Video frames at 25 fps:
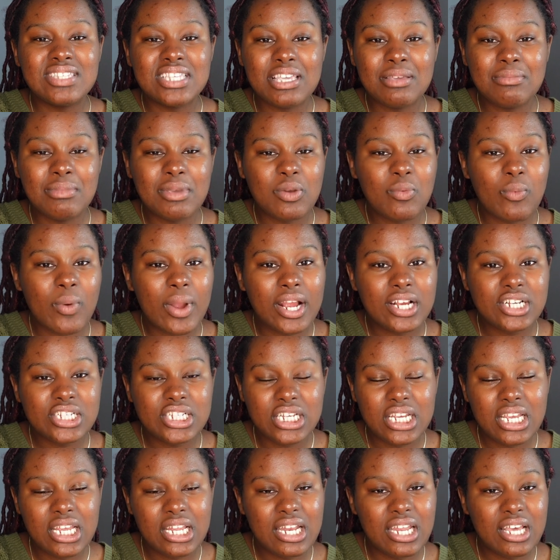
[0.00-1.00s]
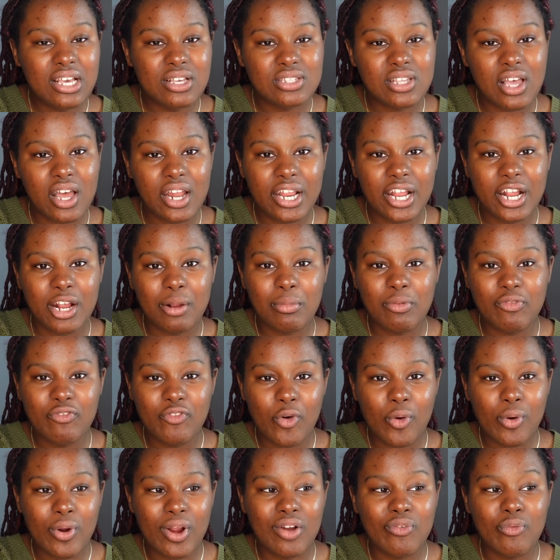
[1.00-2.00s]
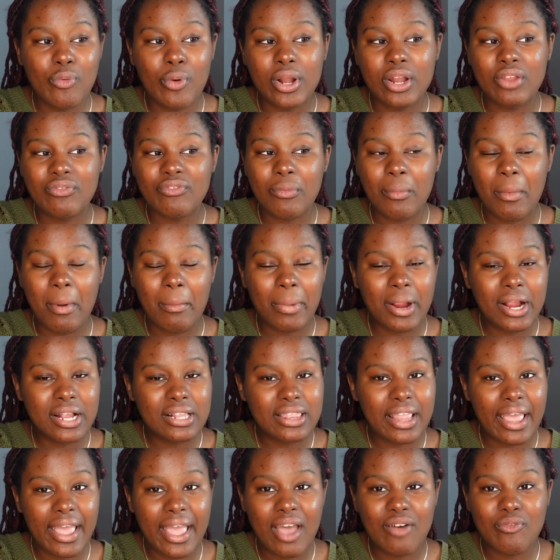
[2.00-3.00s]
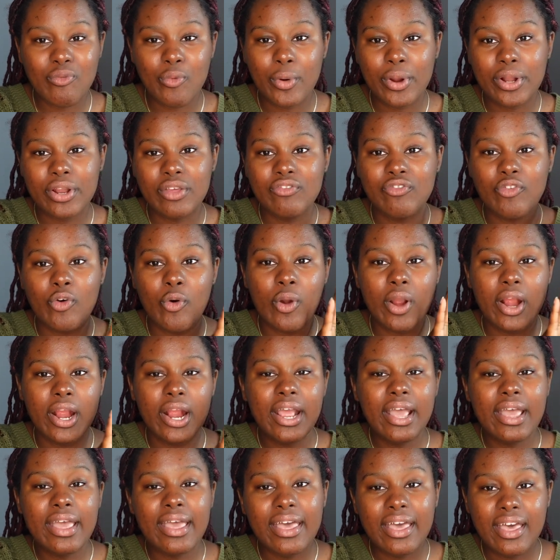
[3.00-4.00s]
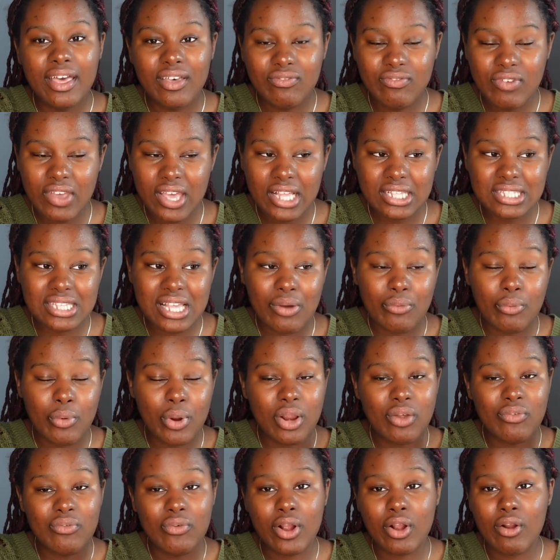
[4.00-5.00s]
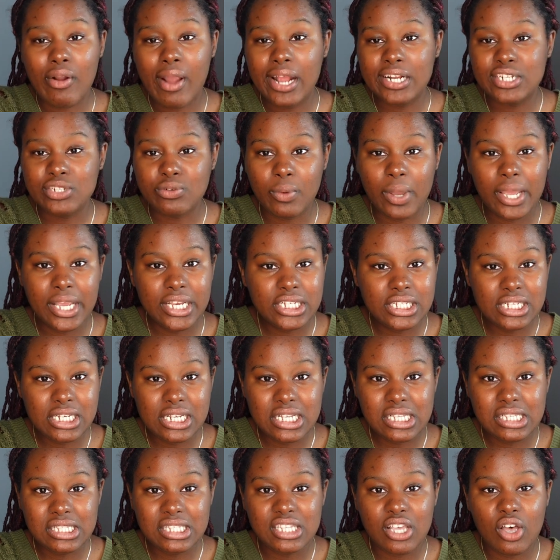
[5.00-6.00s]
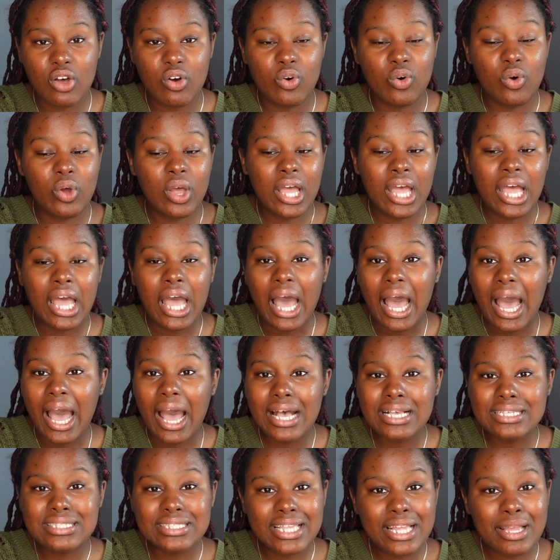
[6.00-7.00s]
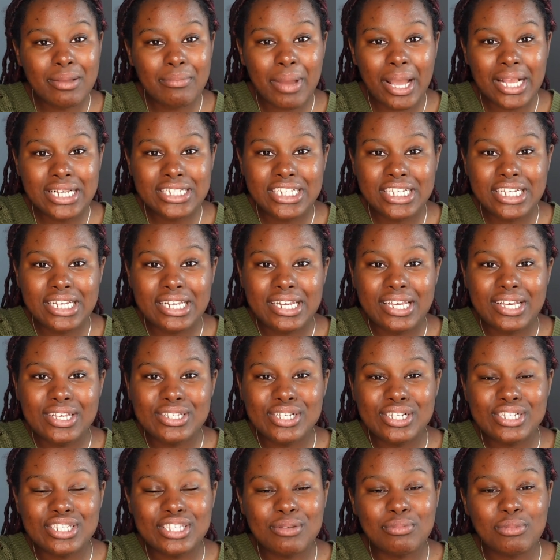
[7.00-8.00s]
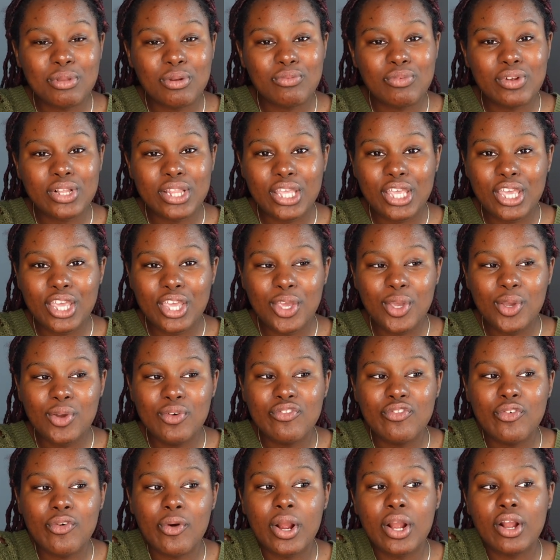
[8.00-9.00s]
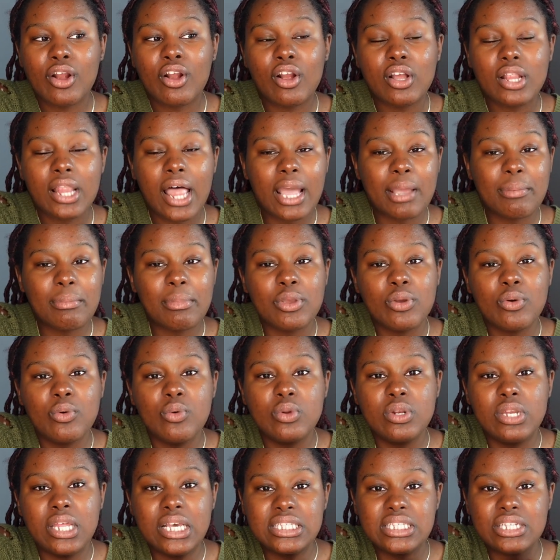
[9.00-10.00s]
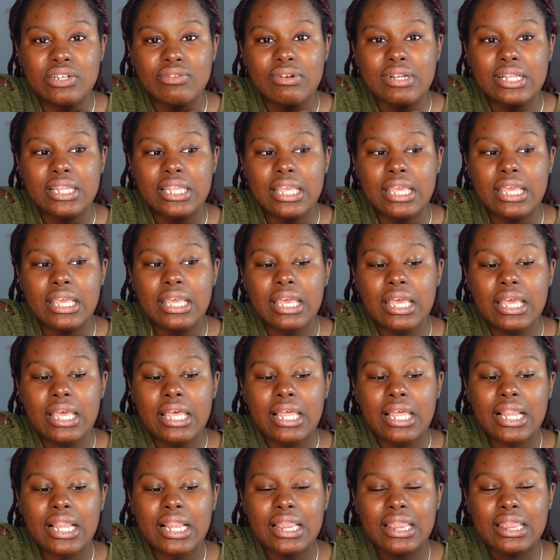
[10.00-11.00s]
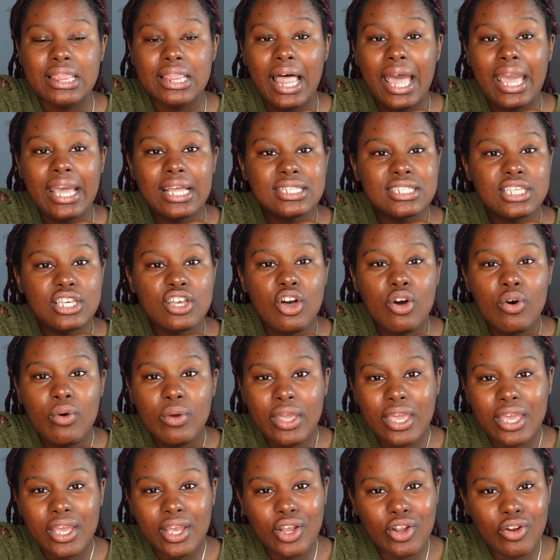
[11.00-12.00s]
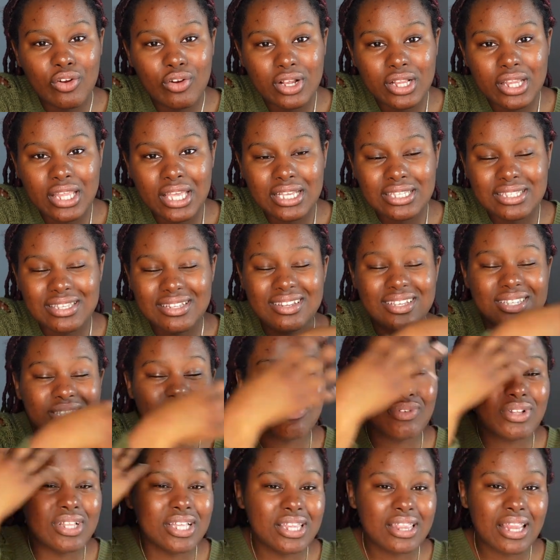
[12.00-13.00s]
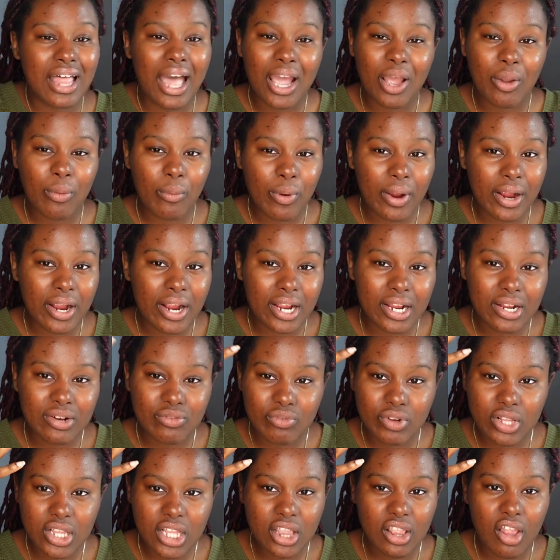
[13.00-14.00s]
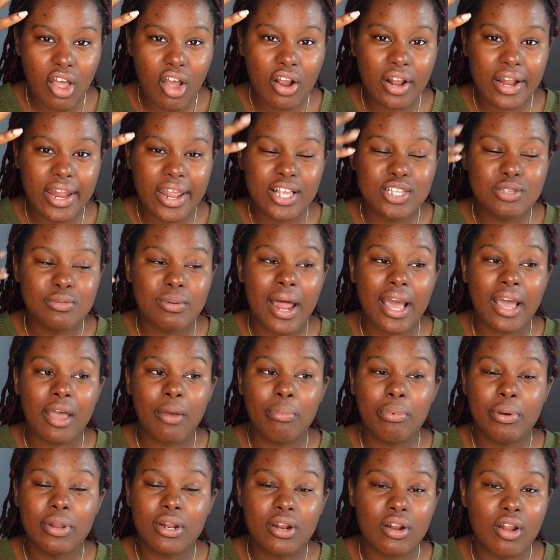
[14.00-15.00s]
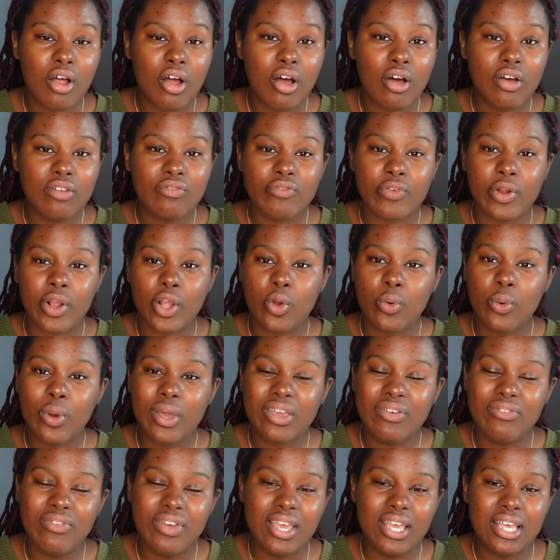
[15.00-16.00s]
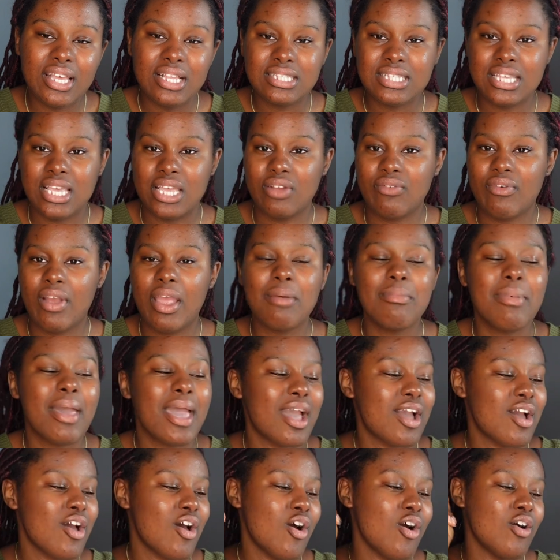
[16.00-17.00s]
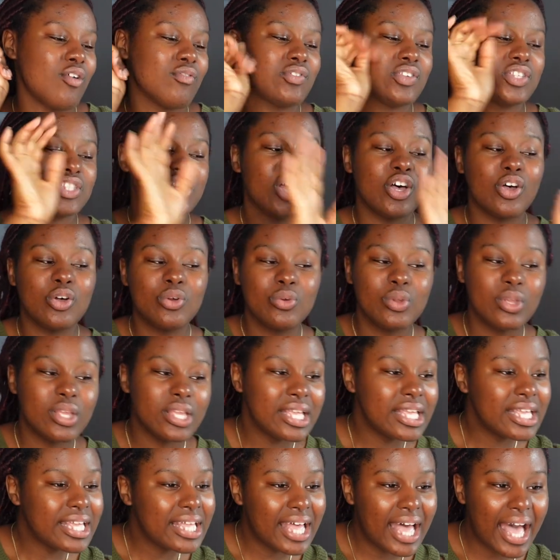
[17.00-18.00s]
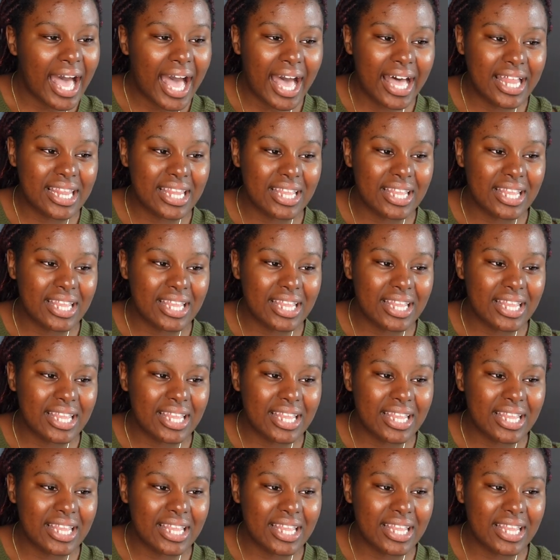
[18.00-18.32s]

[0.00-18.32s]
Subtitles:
seen me wear Shein nails on here before. I've worn it for my birthday. I've worn it for events. I've worn it for graduation. So I stand by Shein nails. There's something really cute for a girl like me who doesn't really like to go and get acrylics and doesn't really like wearing really long nails, but I could put it on for a quick event and take it right back off. So I